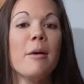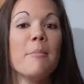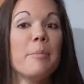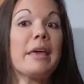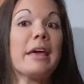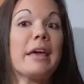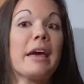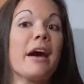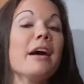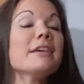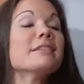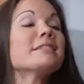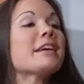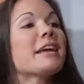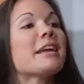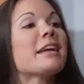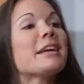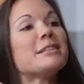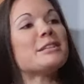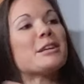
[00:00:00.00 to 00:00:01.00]
because
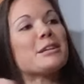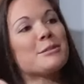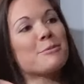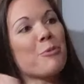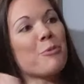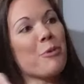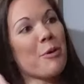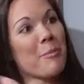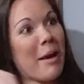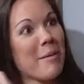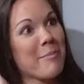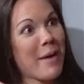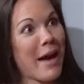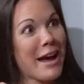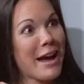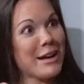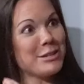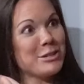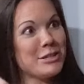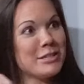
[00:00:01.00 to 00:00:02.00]
I get to explore my
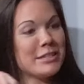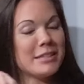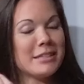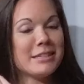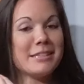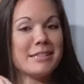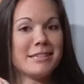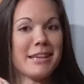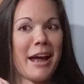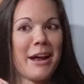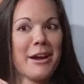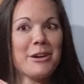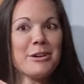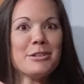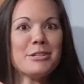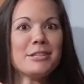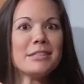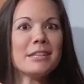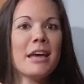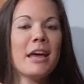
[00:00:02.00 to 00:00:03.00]
passions and
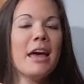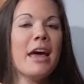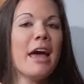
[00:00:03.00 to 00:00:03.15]
desires,